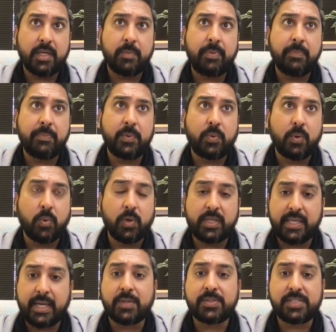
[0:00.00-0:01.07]
people who are
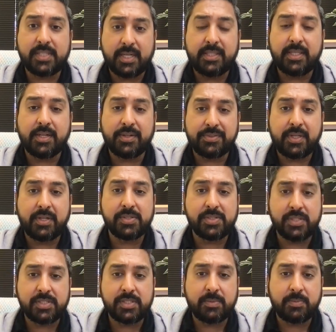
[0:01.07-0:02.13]
working outside the healthcare
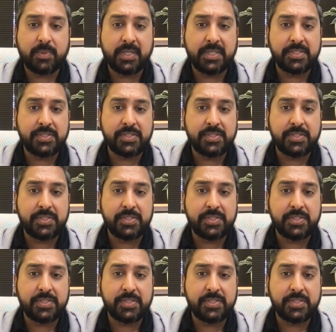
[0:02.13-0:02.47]
system, right?